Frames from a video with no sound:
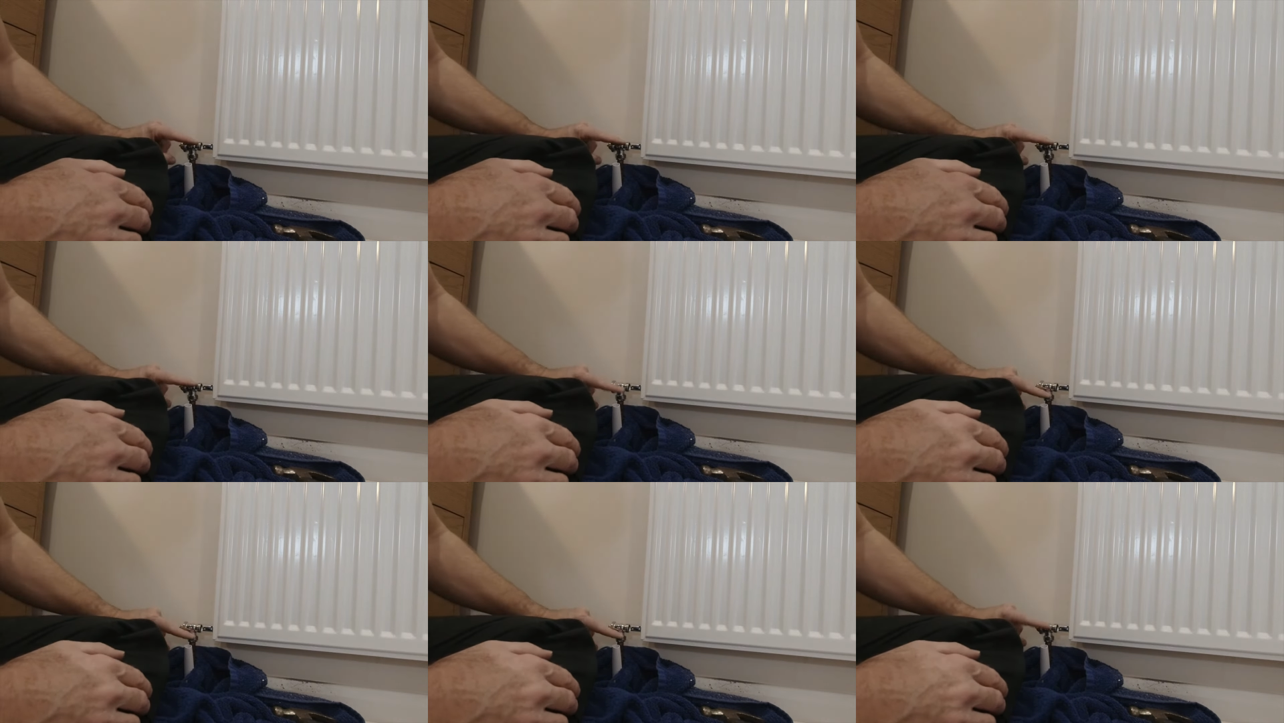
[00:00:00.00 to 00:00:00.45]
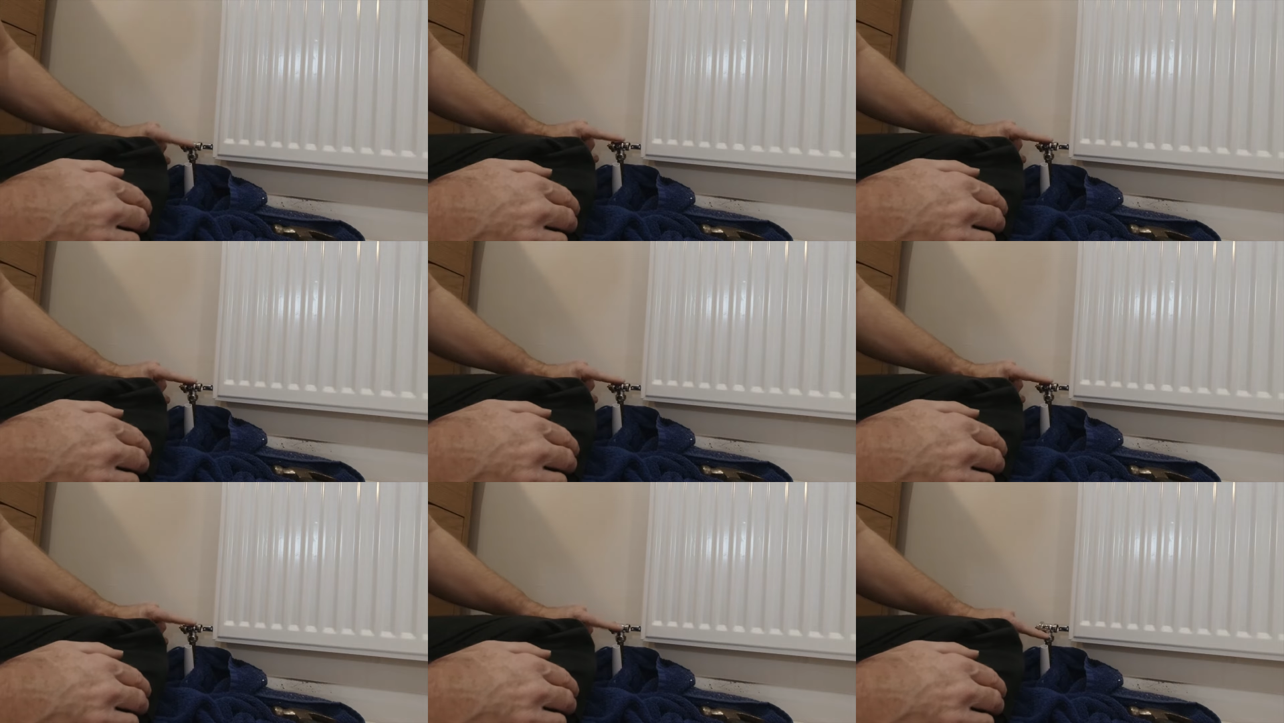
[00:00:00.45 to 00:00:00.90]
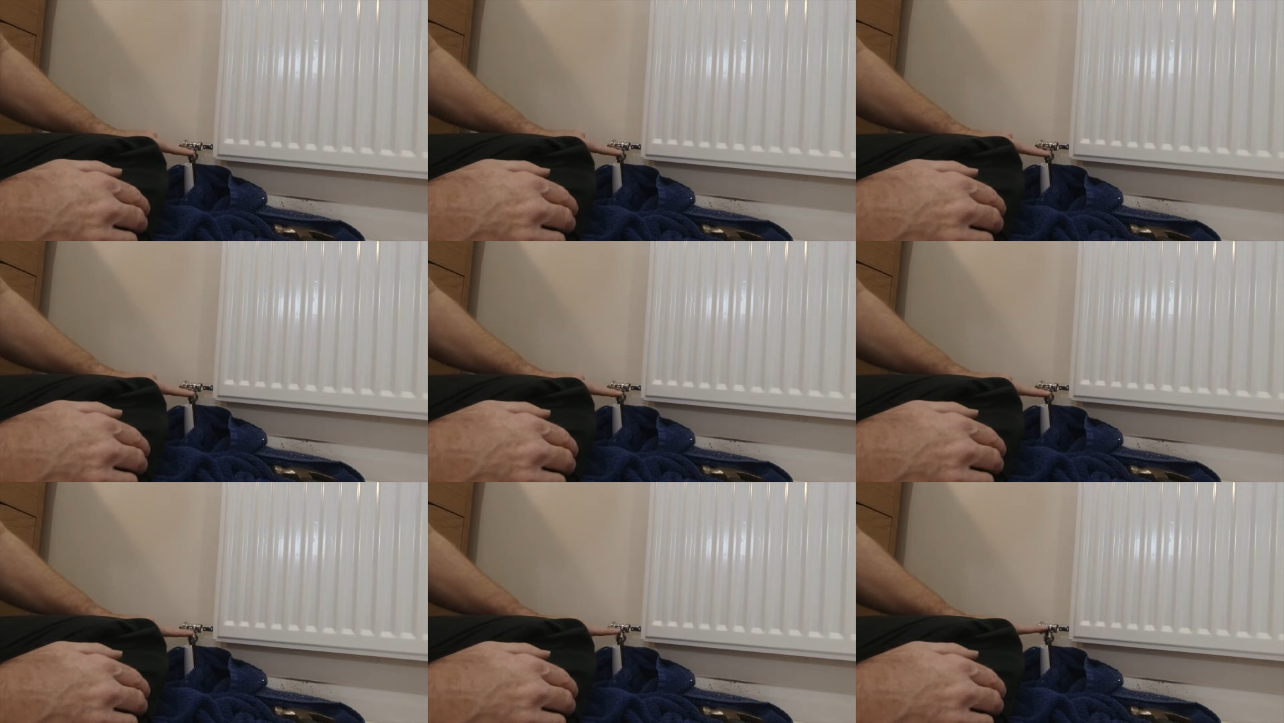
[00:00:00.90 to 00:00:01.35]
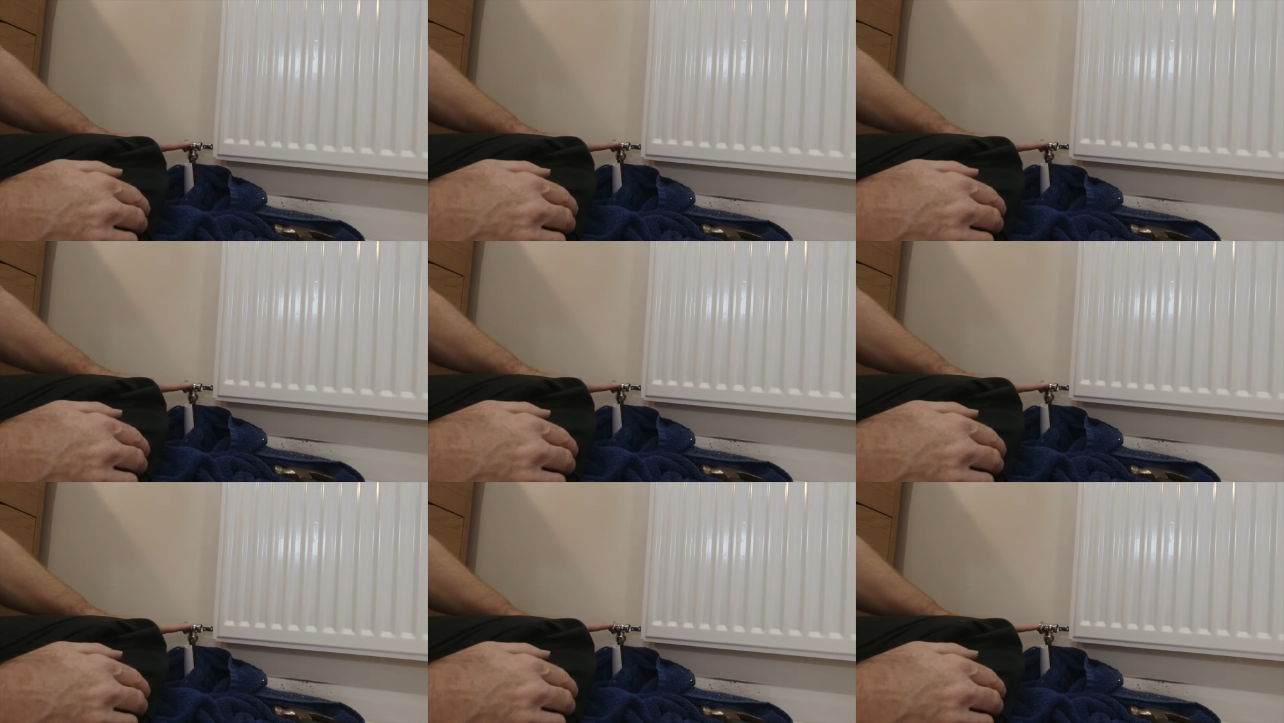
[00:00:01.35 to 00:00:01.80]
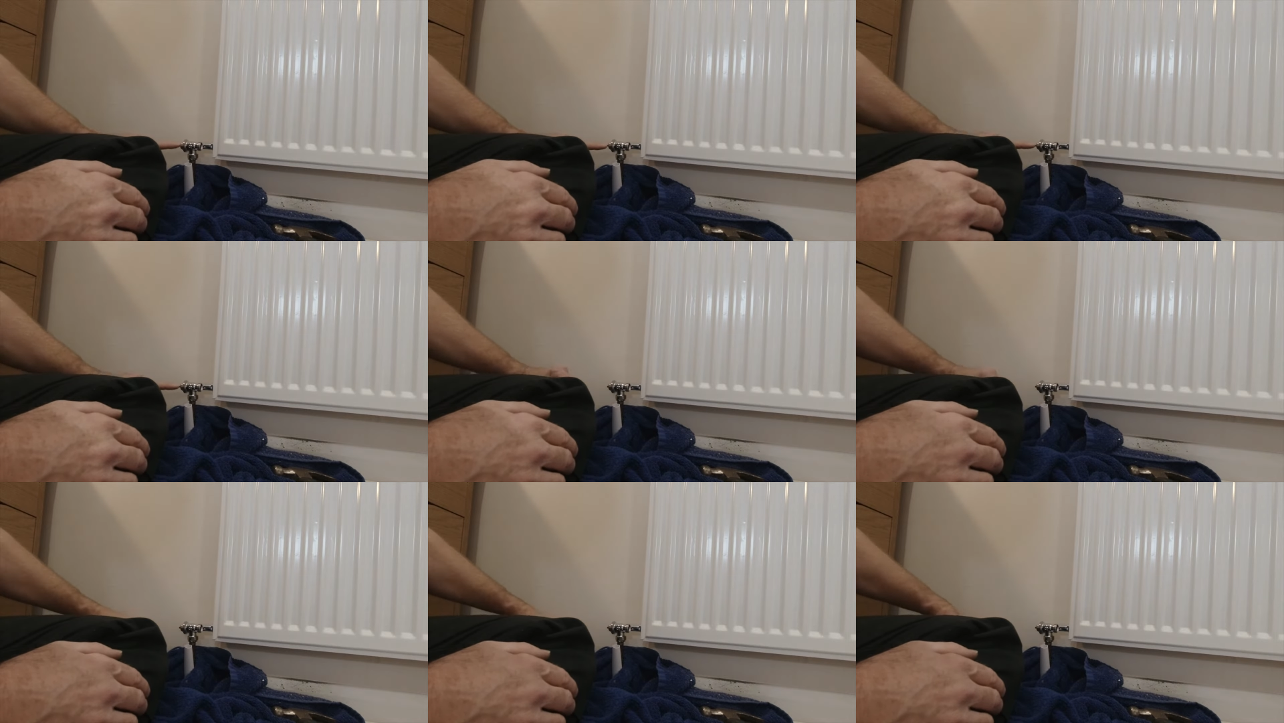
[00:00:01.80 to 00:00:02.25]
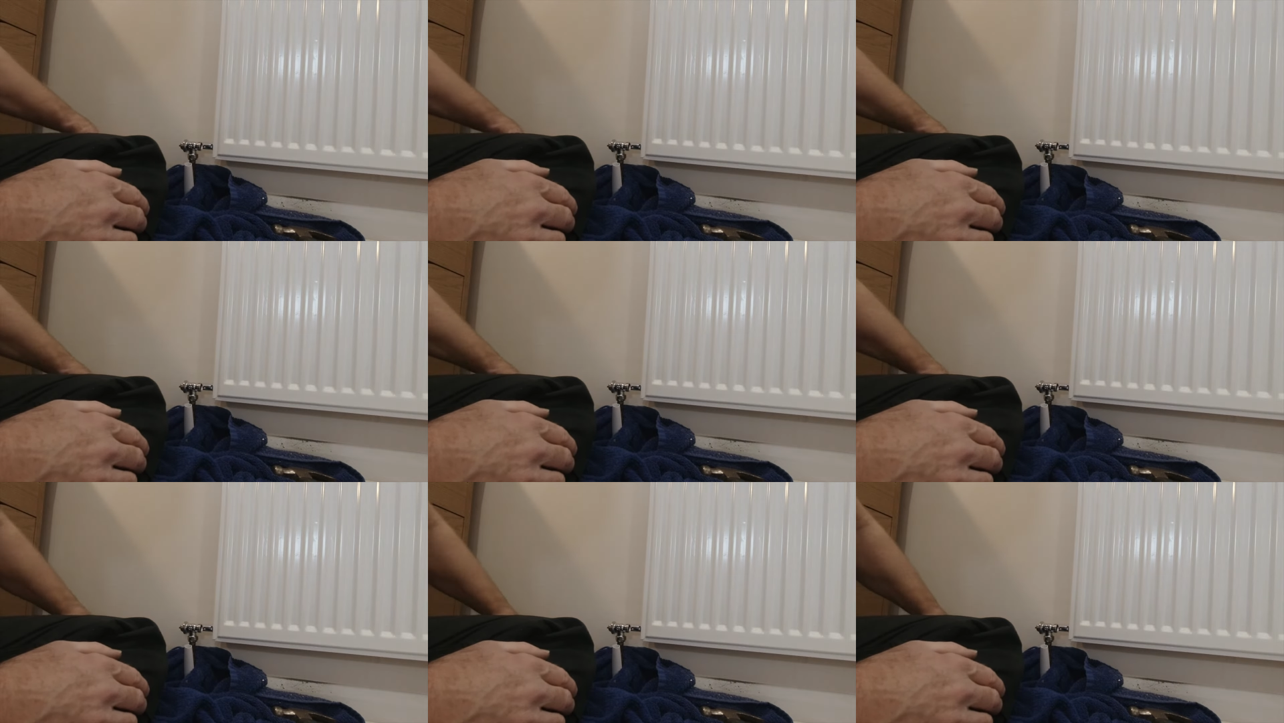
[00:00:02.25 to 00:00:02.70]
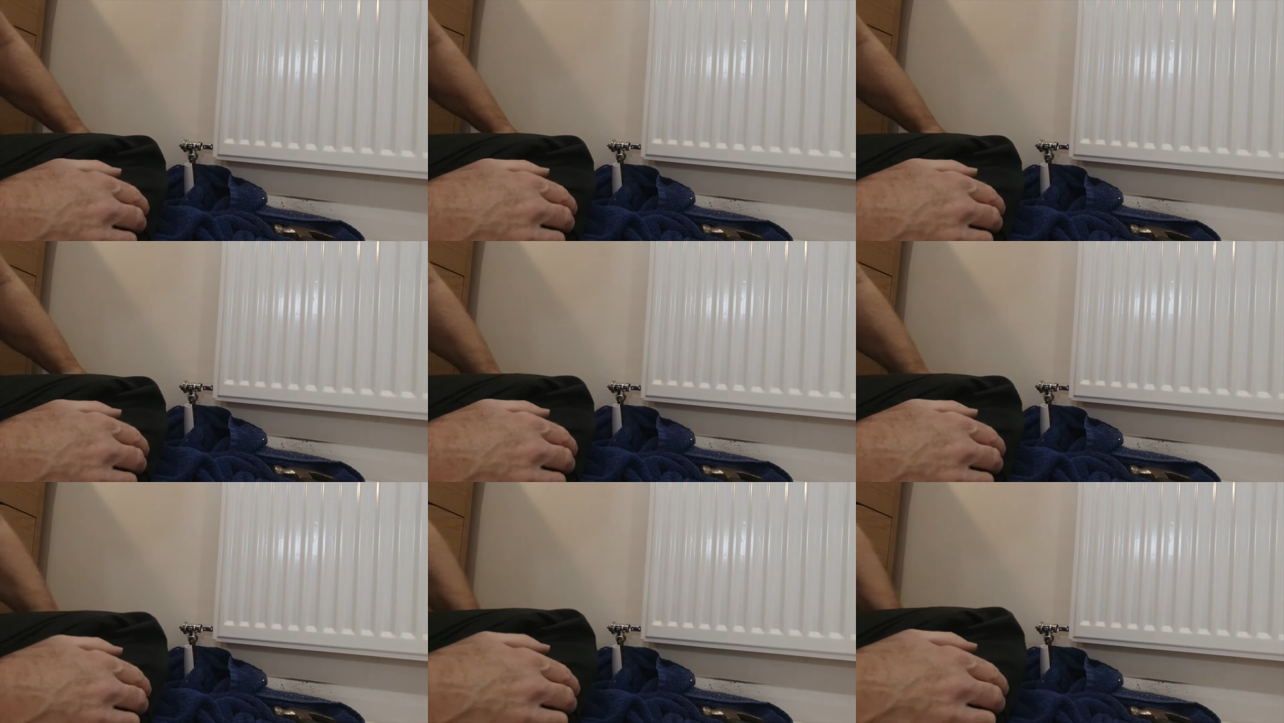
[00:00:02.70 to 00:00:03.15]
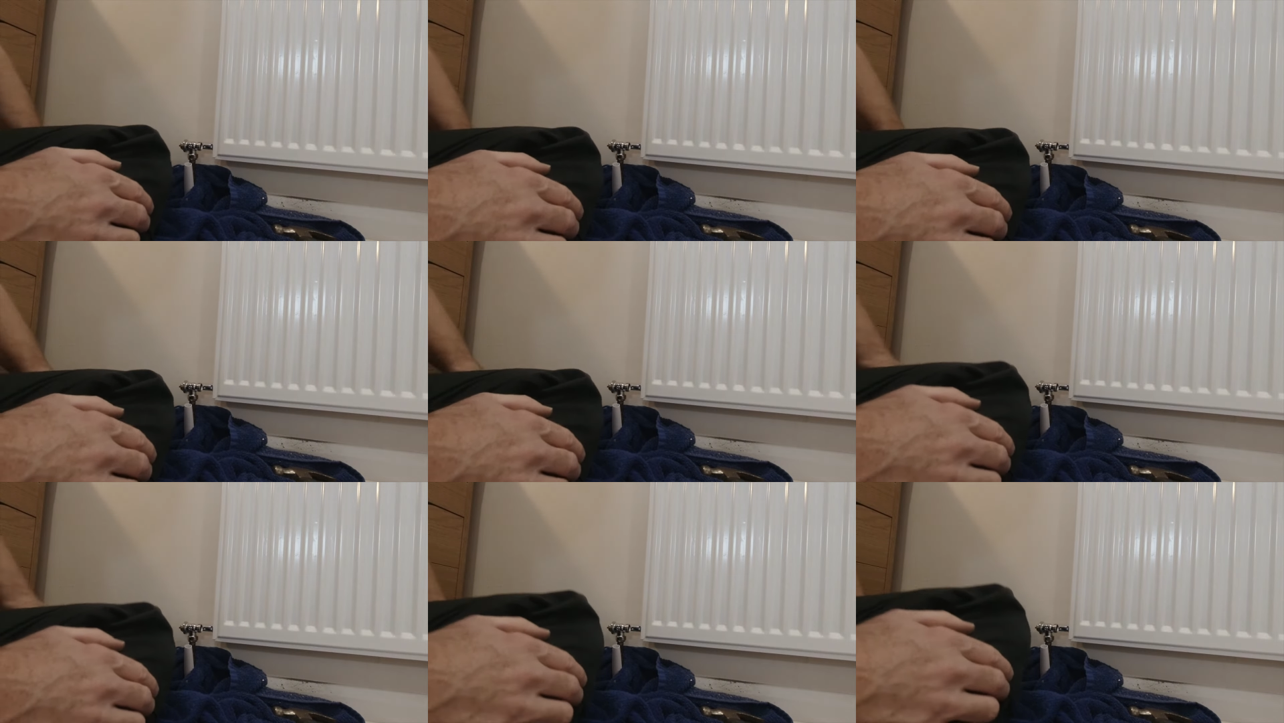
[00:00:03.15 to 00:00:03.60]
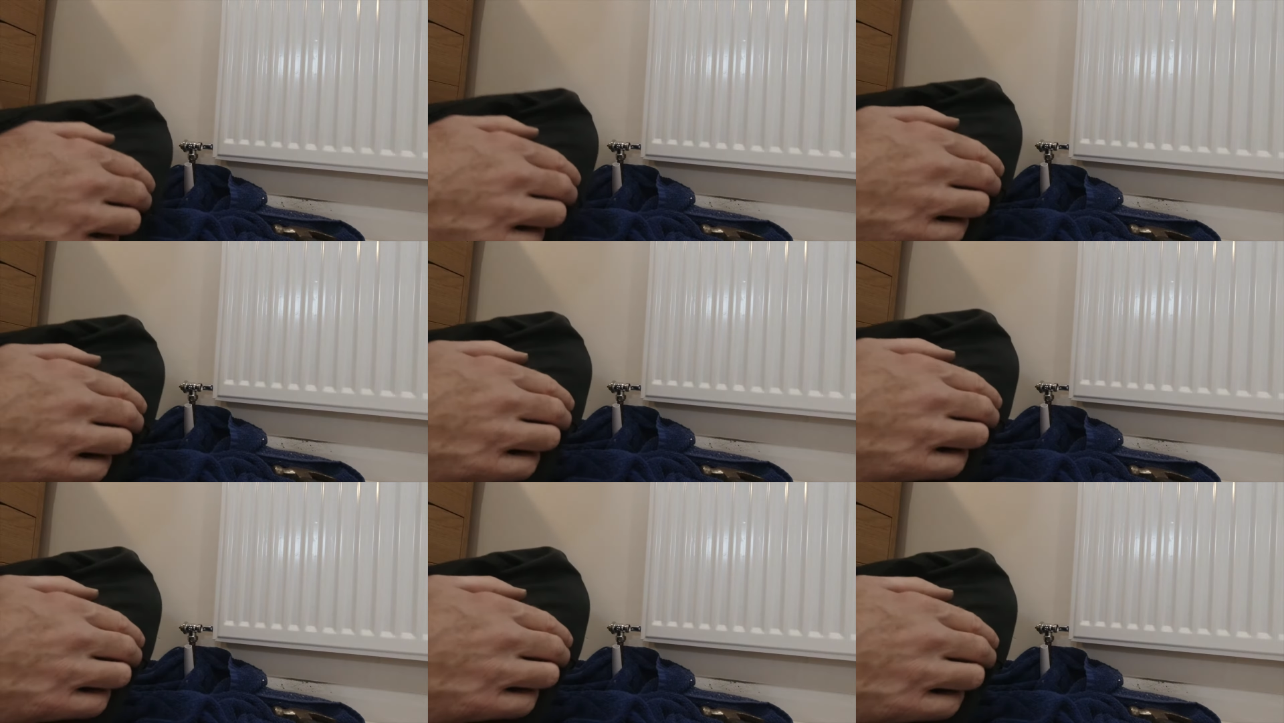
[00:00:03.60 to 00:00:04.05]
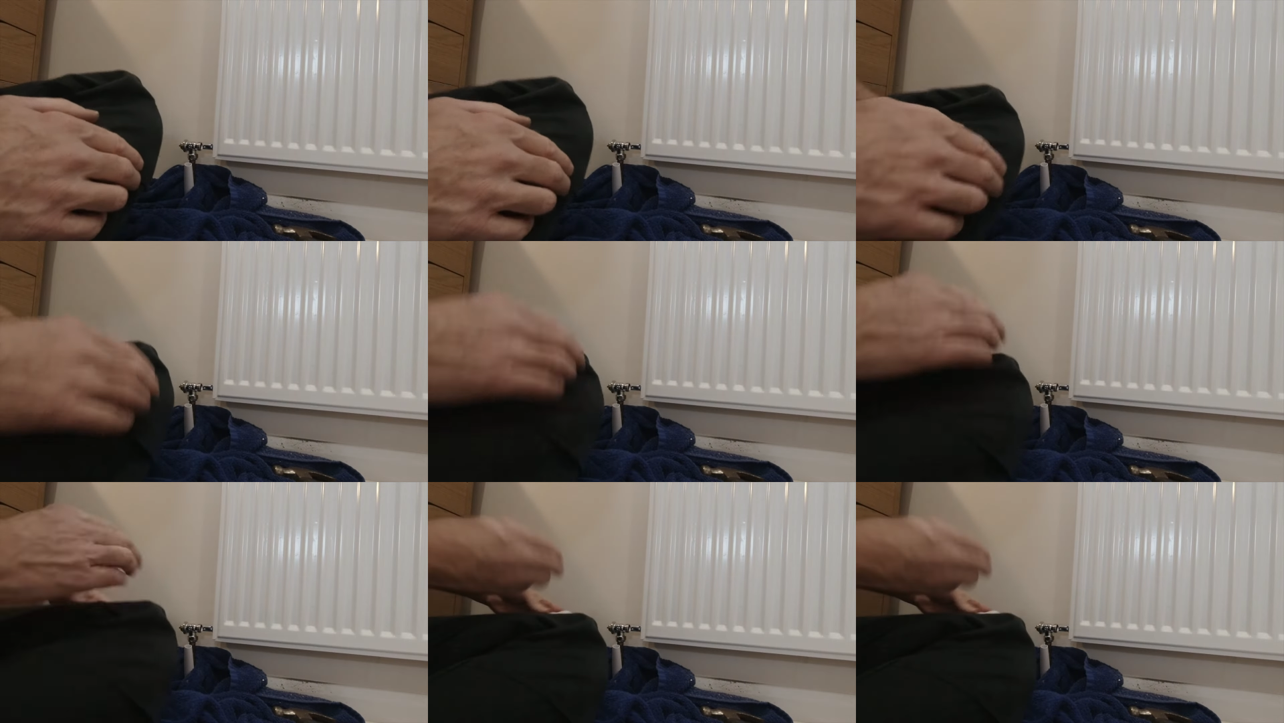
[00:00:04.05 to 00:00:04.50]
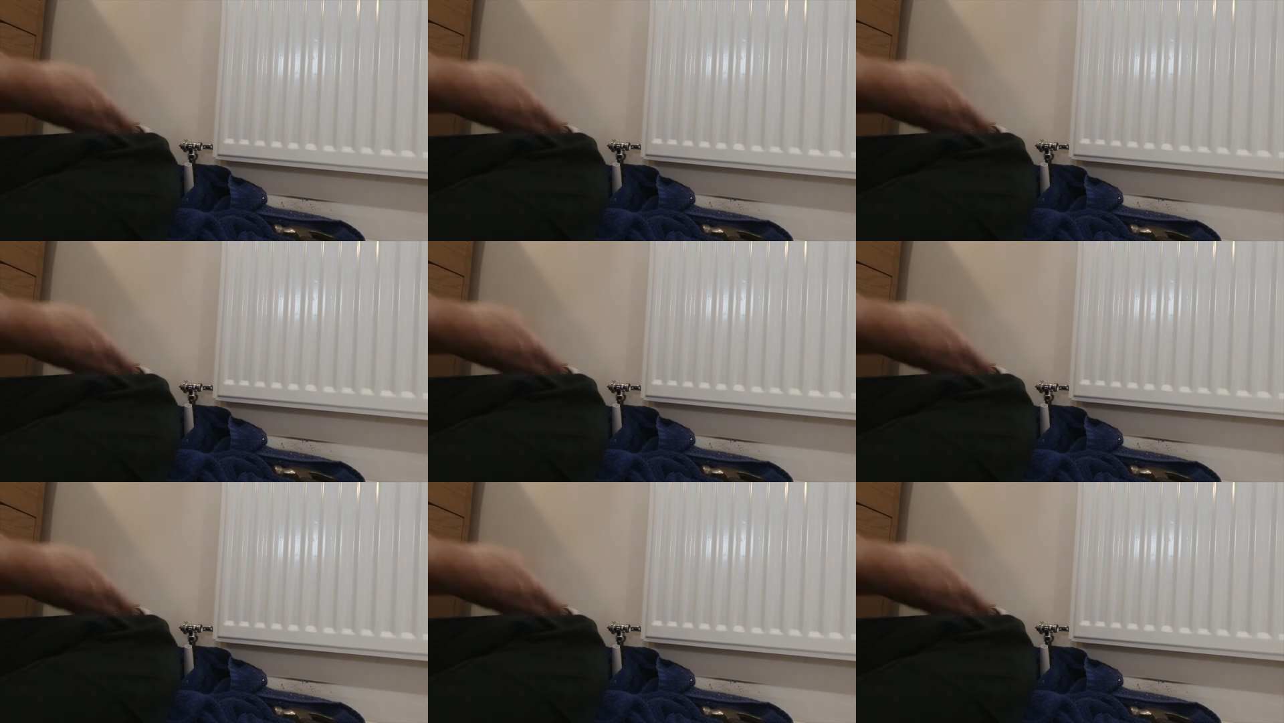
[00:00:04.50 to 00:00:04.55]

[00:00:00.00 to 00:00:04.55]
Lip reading: (no speaker visible)